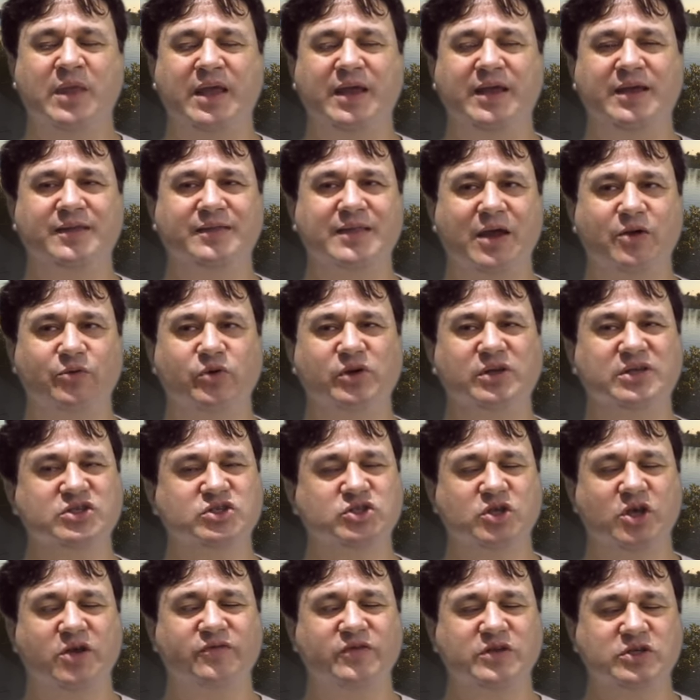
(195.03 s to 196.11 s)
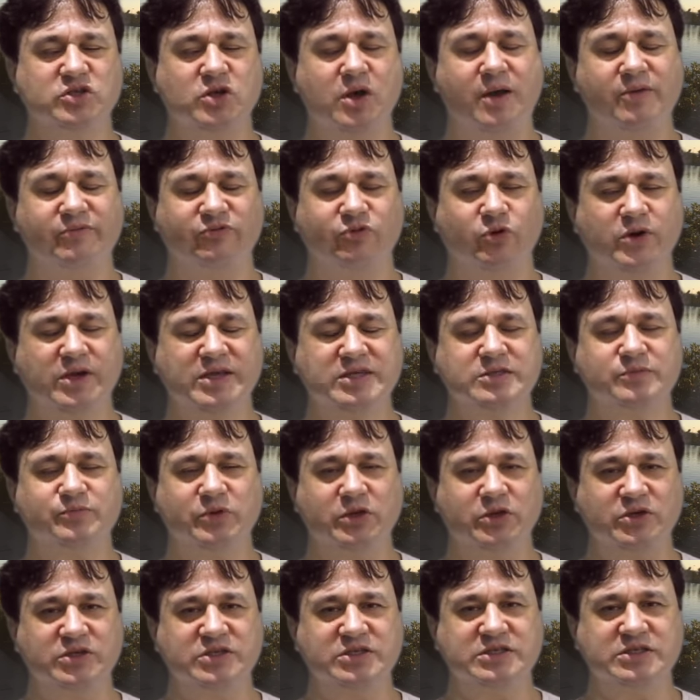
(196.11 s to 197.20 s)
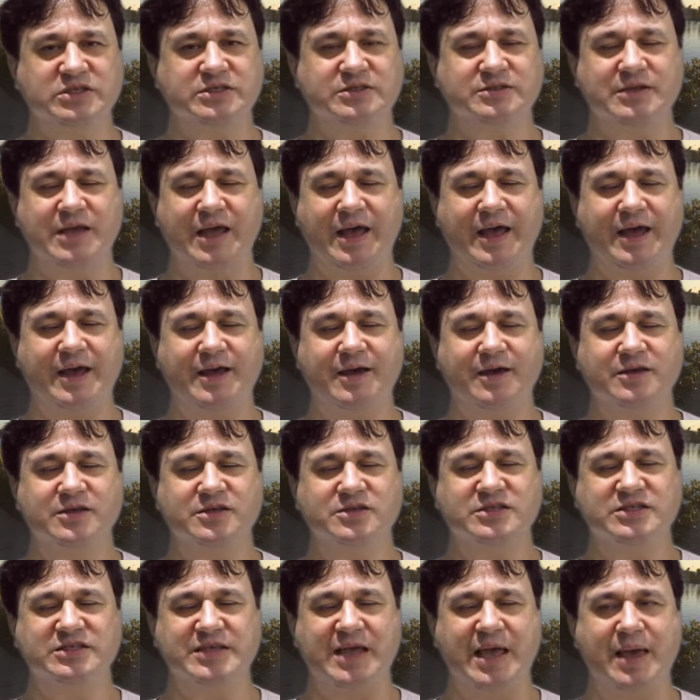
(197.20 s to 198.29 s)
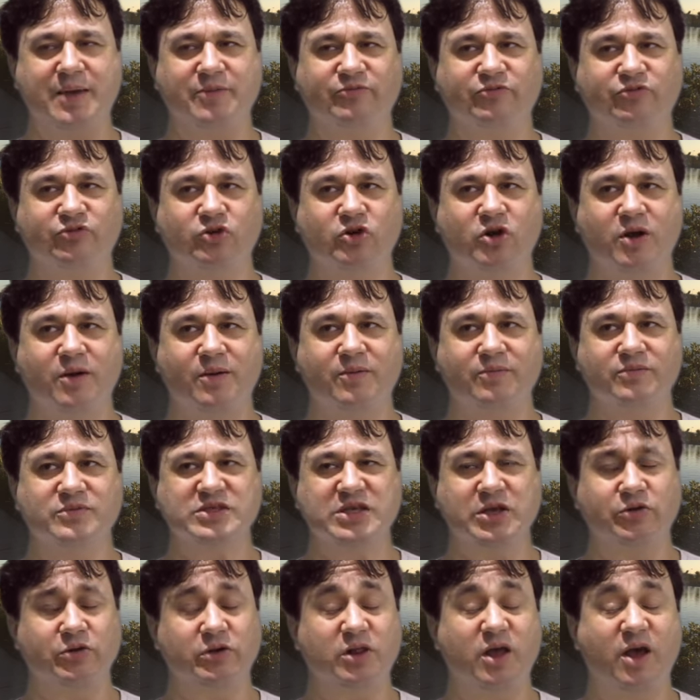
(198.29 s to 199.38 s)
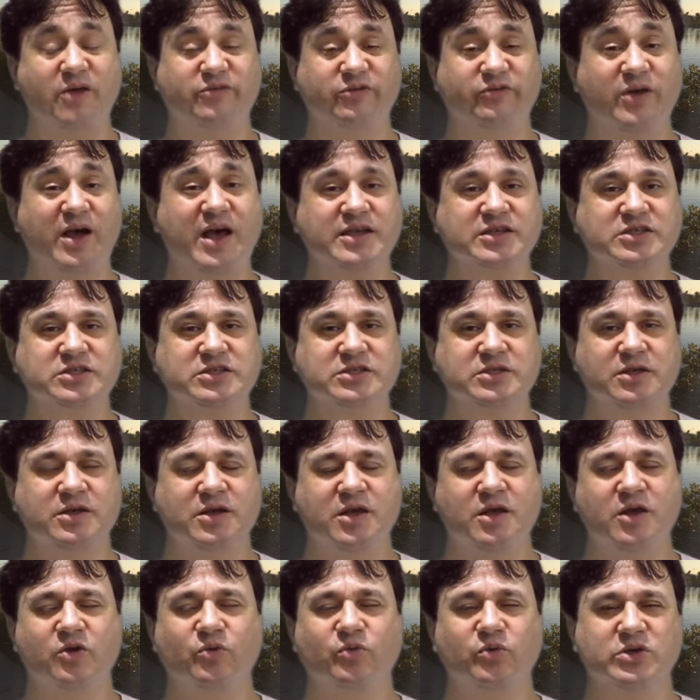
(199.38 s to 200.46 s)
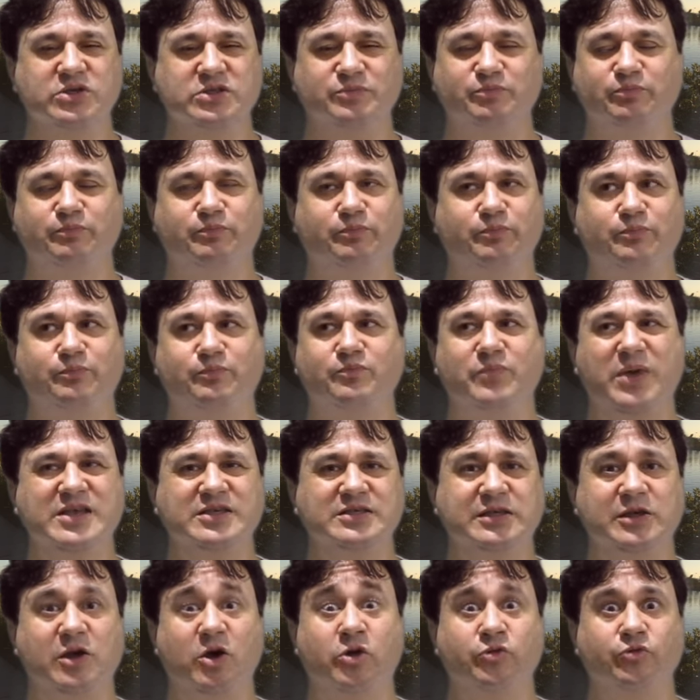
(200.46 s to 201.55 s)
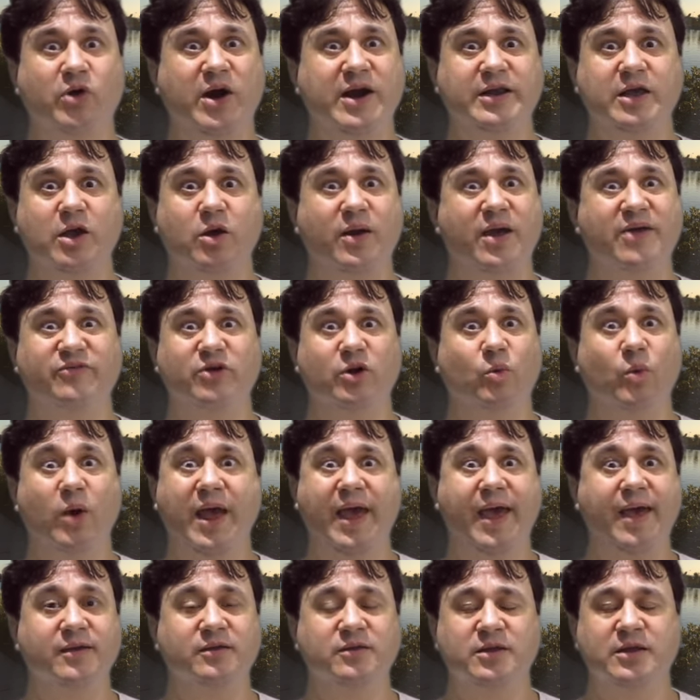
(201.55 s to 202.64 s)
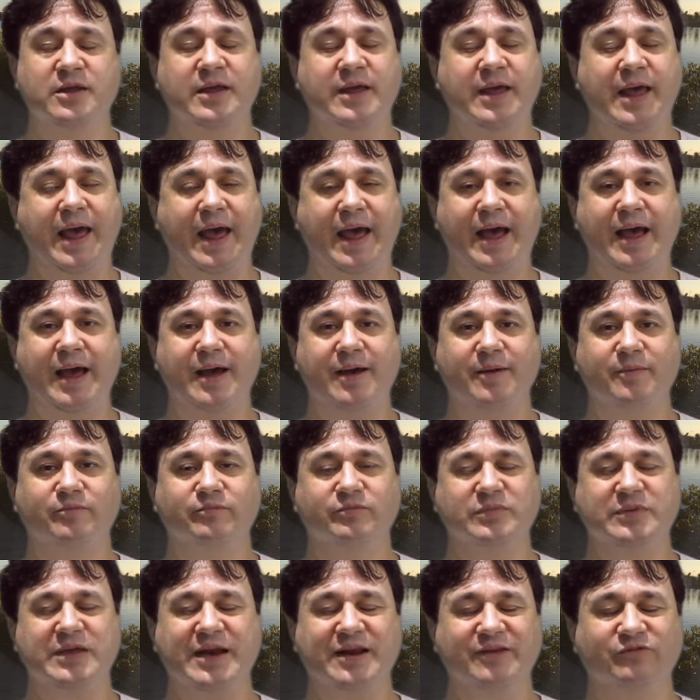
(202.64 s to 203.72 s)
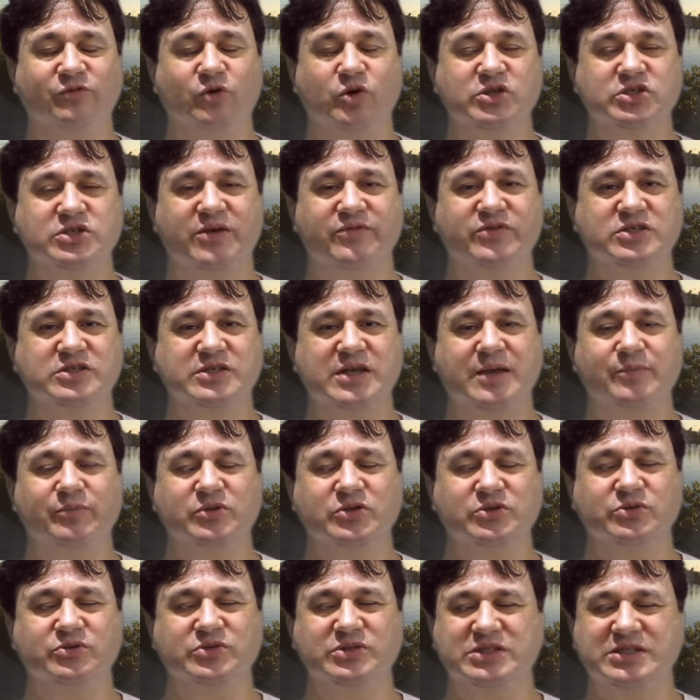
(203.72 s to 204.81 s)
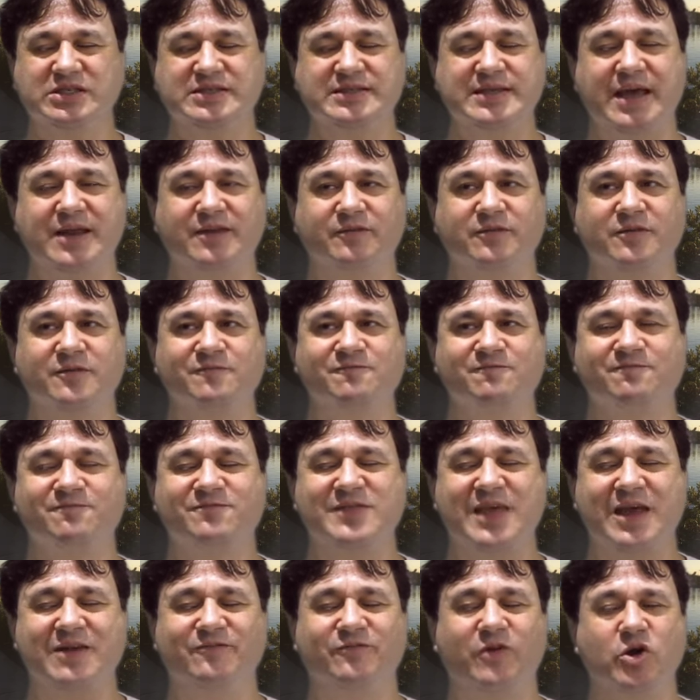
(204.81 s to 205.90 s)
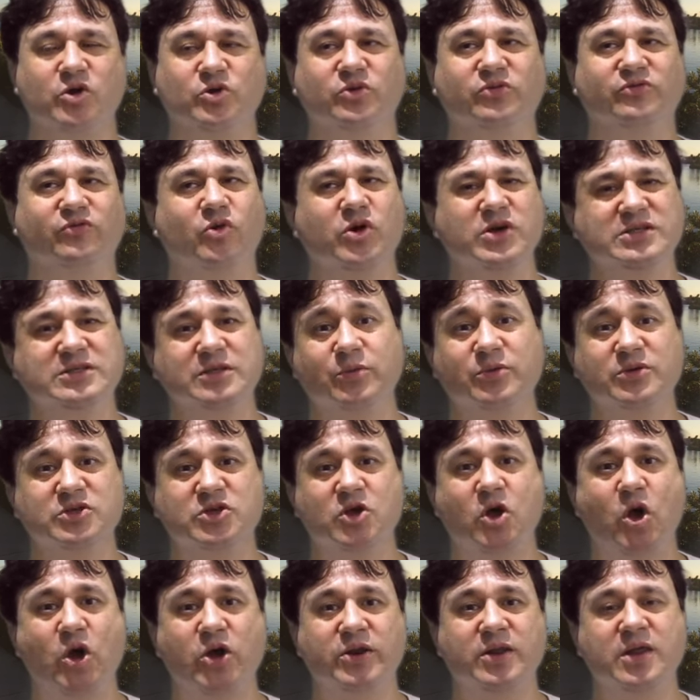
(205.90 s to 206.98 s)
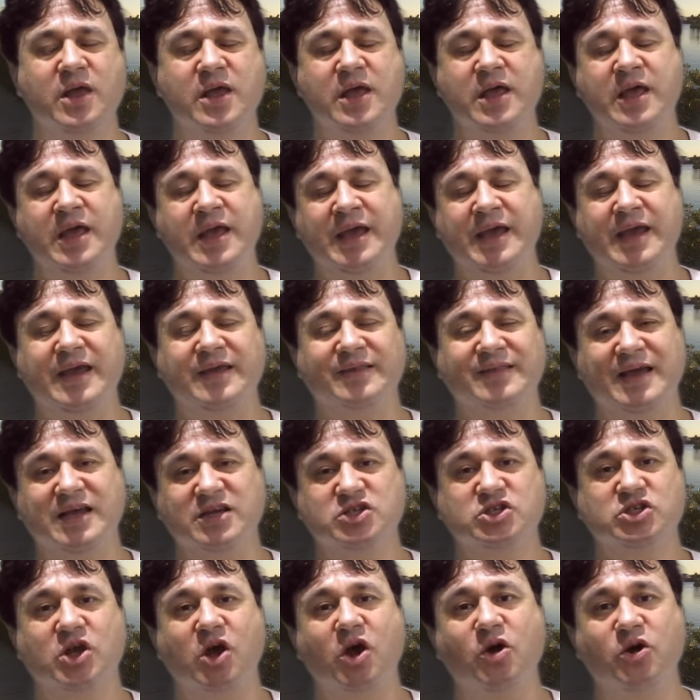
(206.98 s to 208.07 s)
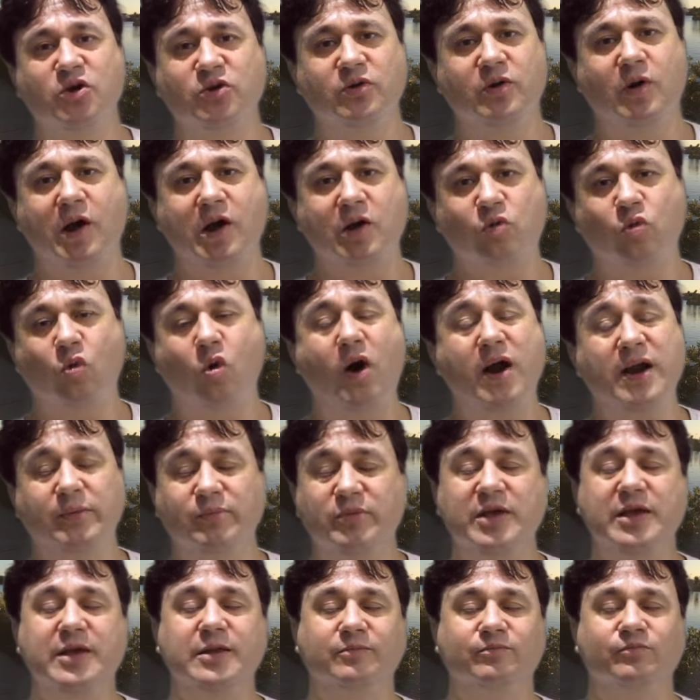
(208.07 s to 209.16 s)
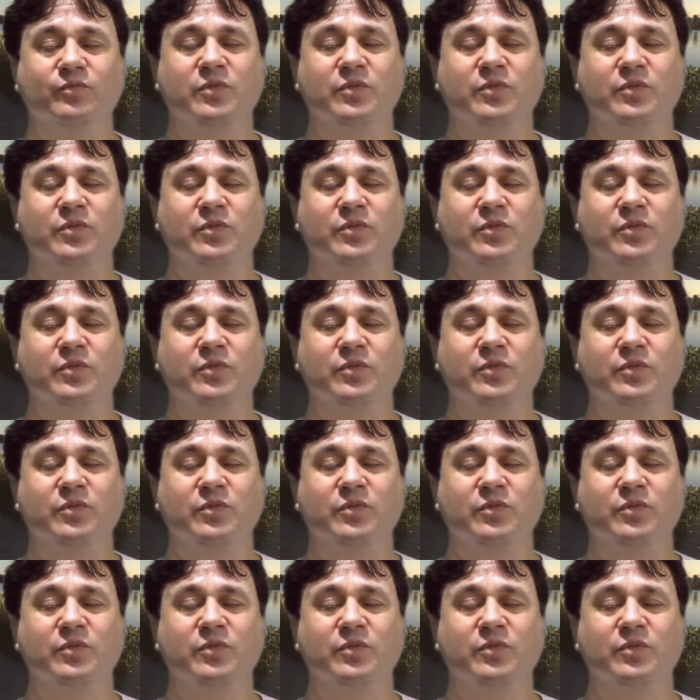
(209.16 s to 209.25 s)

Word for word: In that real surfy type voice, because uh, Sam from Secret Life of Us was basically on radio everywhere um, getting voiceovers done because it was just that, that vocal voice that was heard in that show quite a bit.